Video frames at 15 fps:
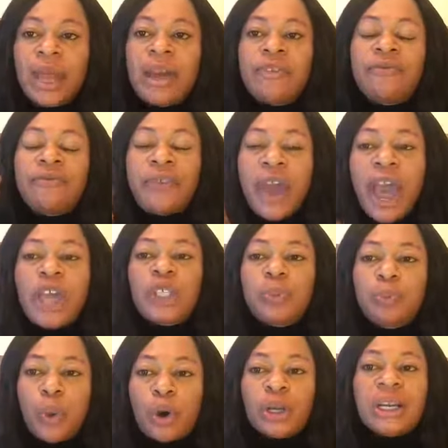
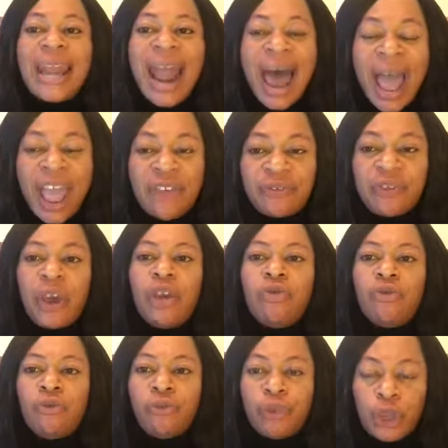Facebook live
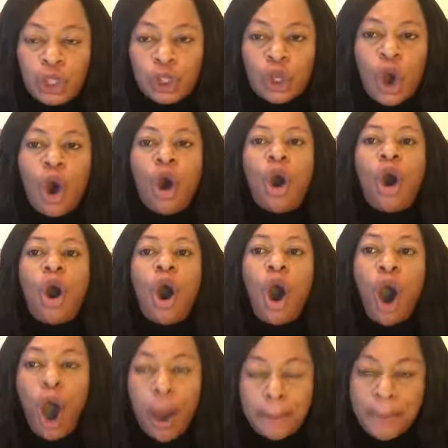video
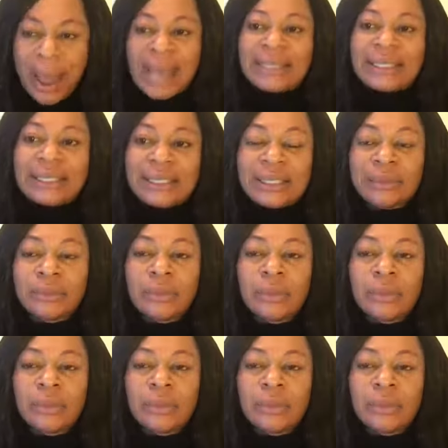hoppers.